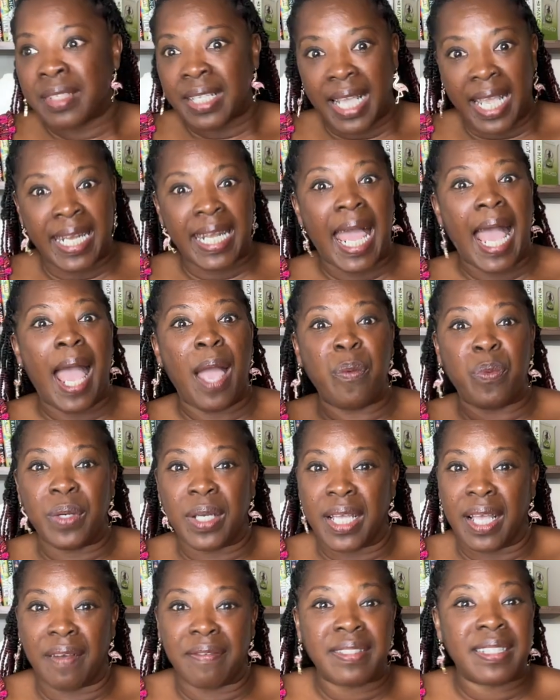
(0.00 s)
and I will
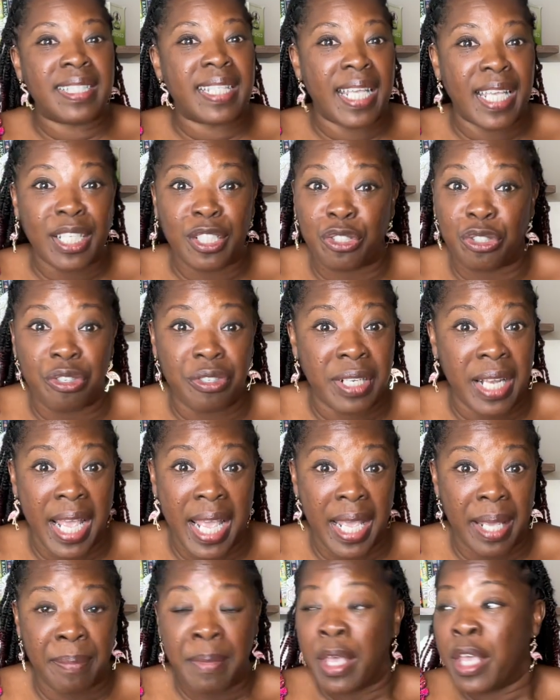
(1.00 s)
have said your
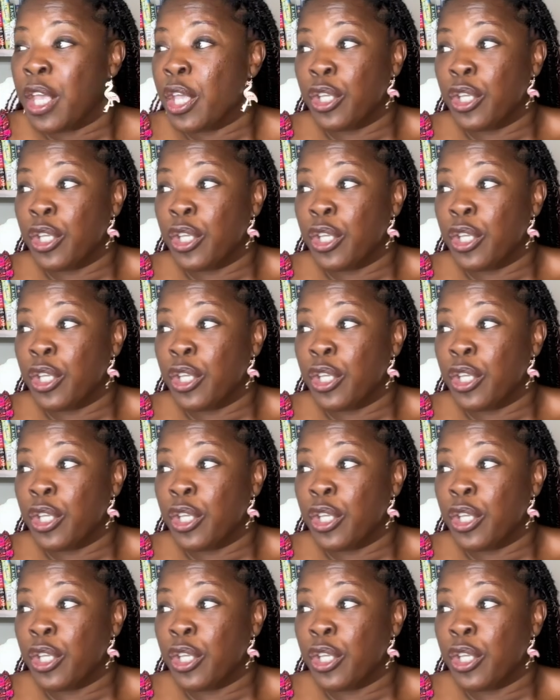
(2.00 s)
name.